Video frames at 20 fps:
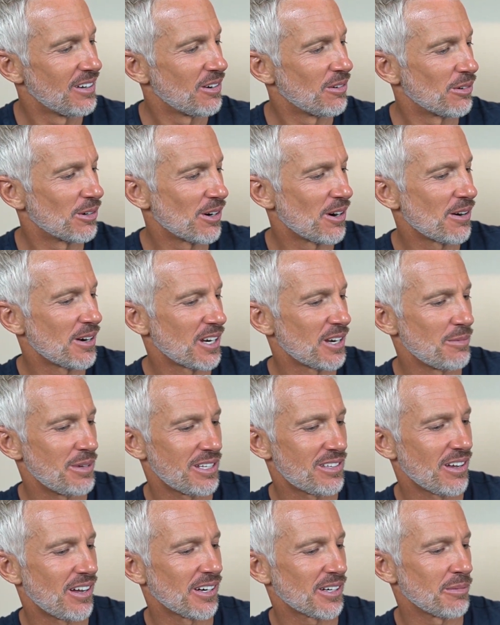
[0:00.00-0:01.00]
we're already gonna be
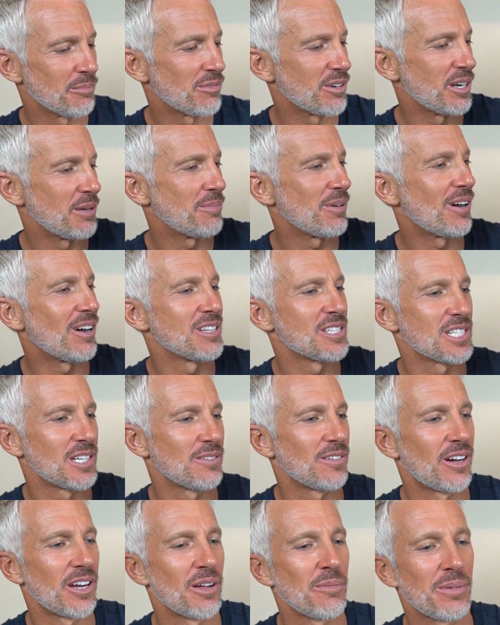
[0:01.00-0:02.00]
talking pretty positive
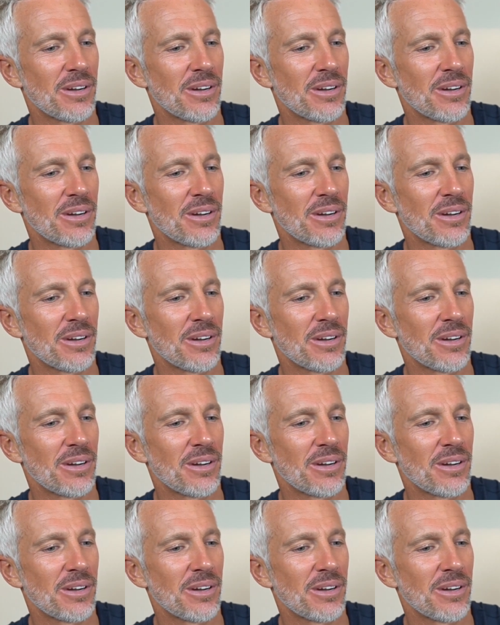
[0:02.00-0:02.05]
on it,